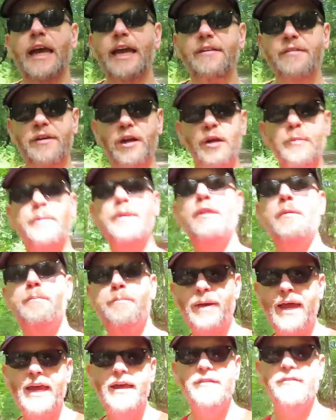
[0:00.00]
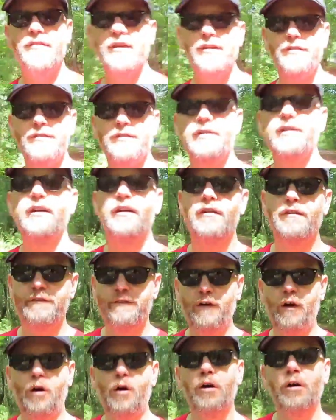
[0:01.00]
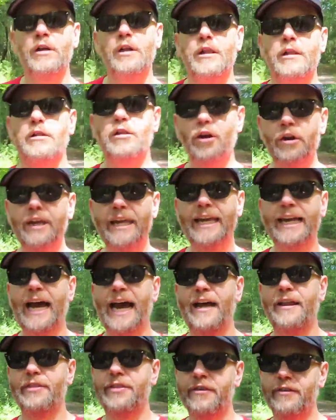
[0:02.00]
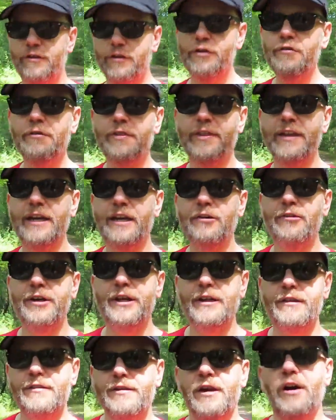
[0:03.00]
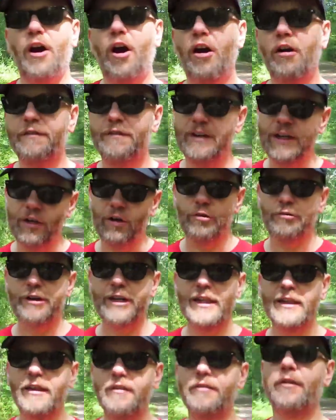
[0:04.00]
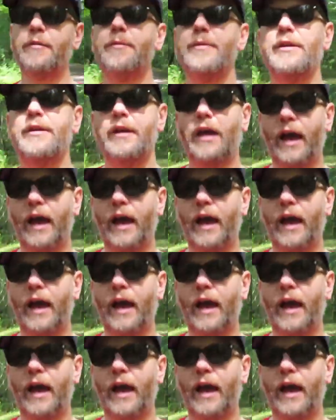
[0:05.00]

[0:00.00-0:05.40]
is going to be the basis for looking at the two theories of neorealism